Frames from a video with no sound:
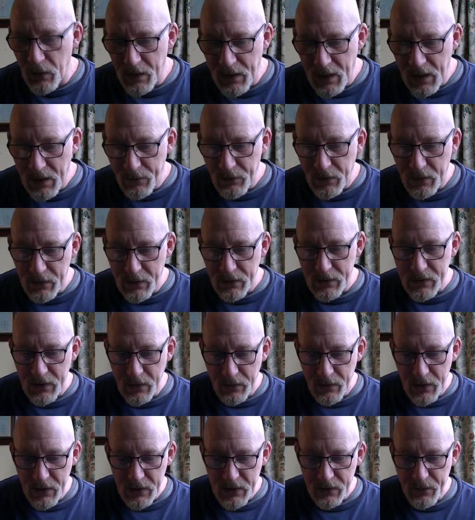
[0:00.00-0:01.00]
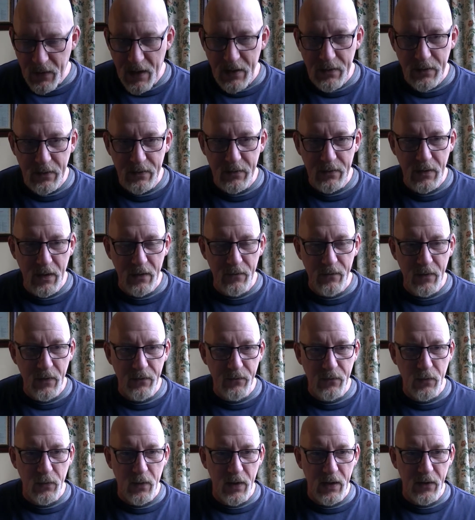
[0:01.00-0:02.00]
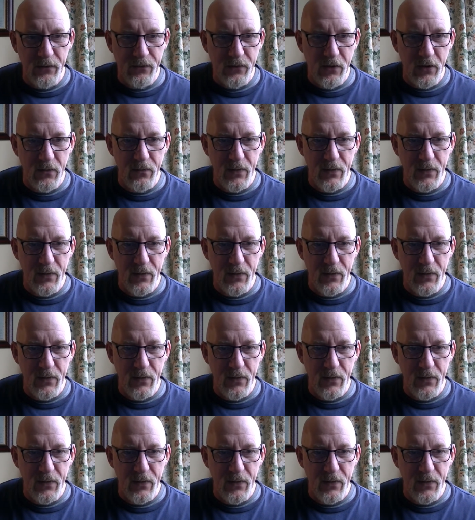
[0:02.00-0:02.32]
I am going to do is spend quite a few